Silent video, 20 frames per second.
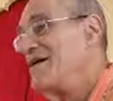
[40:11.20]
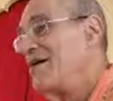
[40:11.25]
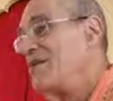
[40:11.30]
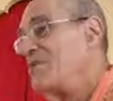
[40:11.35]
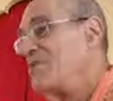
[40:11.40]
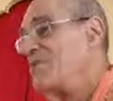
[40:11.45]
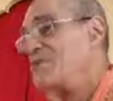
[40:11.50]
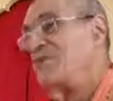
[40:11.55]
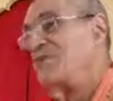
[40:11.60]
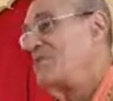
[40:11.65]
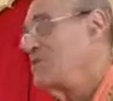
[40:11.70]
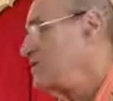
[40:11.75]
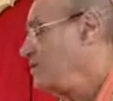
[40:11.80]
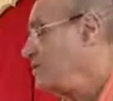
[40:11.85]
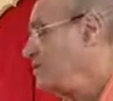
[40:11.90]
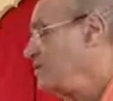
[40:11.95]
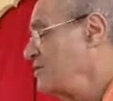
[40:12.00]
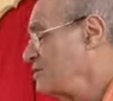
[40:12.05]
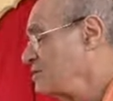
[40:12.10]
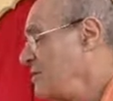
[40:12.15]
It was,
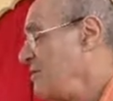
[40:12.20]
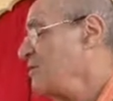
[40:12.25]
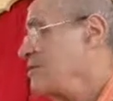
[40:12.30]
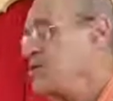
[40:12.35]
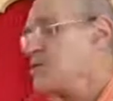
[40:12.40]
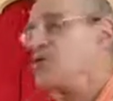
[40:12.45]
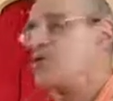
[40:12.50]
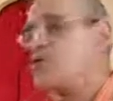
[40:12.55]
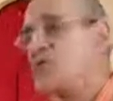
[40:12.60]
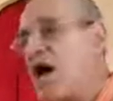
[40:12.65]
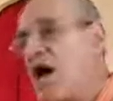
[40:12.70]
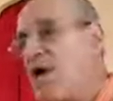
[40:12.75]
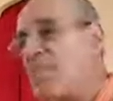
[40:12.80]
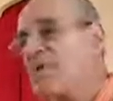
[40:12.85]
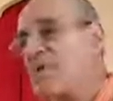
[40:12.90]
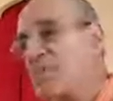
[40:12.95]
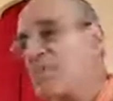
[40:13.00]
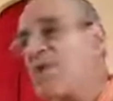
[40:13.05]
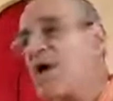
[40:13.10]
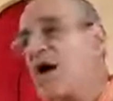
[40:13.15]
so these
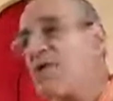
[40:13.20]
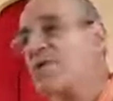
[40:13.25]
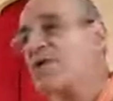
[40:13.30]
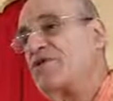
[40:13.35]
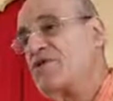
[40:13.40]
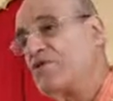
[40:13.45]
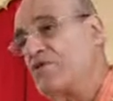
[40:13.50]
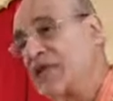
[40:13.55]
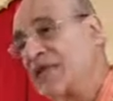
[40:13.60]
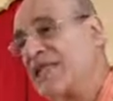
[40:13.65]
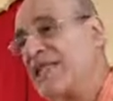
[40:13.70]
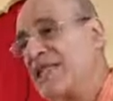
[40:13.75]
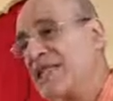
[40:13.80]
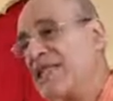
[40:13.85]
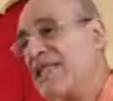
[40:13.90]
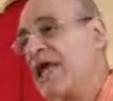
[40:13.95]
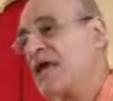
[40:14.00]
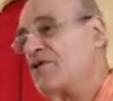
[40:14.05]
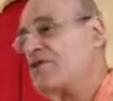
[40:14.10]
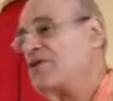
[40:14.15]
dramas, Prabhupada really
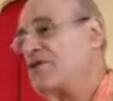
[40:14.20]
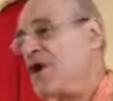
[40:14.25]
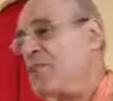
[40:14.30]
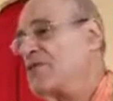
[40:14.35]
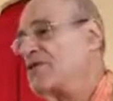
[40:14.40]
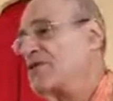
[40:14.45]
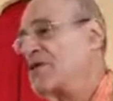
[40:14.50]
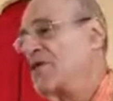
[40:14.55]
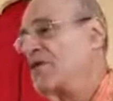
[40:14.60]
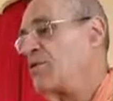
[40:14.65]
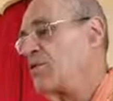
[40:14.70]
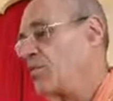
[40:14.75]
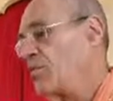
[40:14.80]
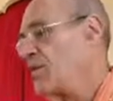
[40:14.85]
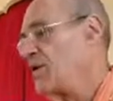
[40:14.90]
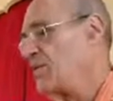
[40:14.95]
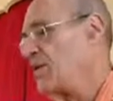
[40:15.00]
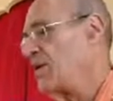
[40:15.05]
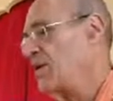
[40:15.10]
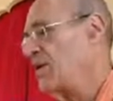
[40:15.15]
liked dramas. And
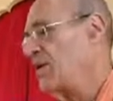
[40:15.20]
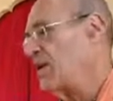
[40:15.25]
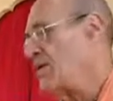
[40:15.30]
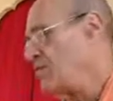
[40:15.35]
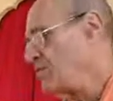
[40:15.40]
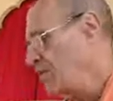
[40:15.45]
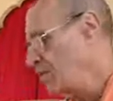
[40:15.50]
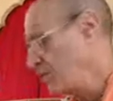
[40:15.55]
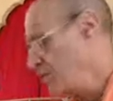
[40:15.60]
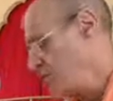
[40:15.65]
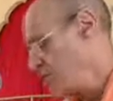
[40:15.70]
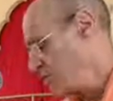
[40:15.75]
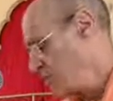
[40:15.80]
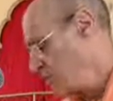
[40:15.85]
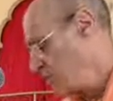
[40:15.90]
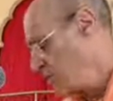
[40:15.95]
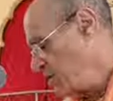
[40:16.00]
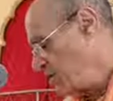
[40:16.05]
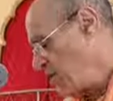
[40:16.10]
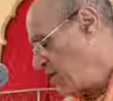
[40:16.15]
one of my godbrothers,
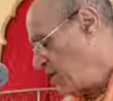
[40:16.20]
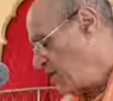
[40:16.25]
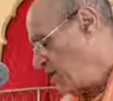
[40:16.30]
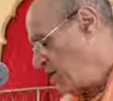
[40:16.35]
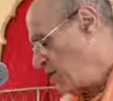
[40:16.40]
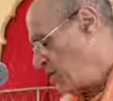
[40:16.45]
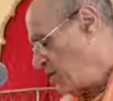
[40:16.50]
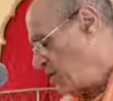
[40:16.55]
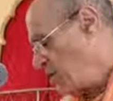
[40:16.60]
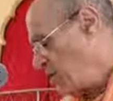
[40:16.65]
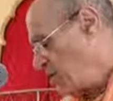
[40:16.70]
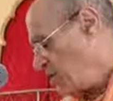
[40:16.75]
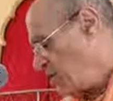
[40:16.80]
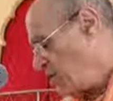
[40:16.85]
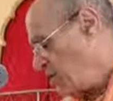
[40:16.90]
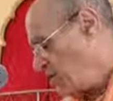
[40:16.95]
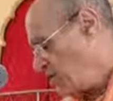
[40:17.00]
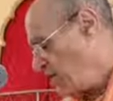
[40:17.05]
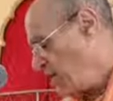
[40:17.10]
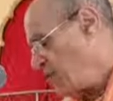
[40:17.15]

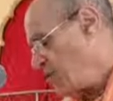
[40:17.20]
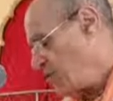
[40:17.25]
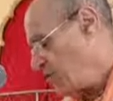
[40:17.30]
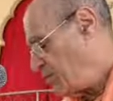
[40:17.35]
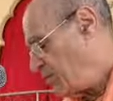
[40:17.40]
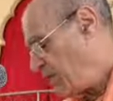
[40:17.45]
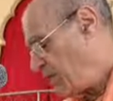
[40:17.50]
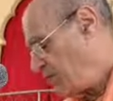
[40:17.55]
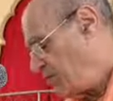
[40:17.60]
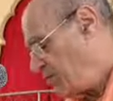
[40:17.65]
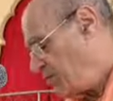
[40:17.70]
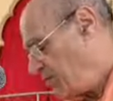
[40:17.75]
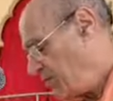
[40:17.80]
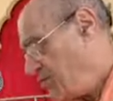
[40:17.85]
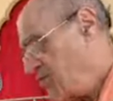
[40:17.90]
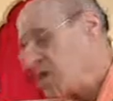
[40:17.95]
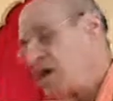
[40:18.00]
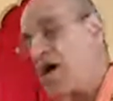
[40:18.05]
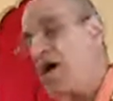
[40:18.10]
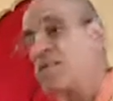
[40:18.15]
who passed away,
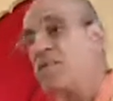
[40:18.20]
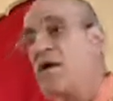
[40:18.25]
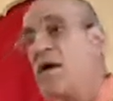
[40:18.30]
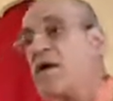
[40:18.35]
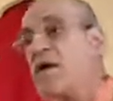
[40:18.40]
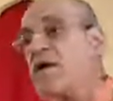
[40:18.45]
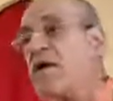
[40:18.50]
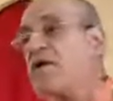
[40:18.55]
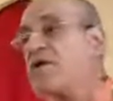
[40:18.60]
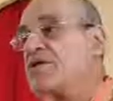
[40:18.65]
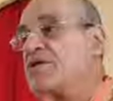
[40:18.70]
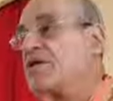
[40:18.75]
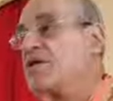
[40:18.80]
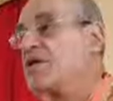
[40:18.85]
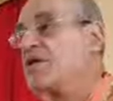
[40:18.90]
Vishnu John Maharaj,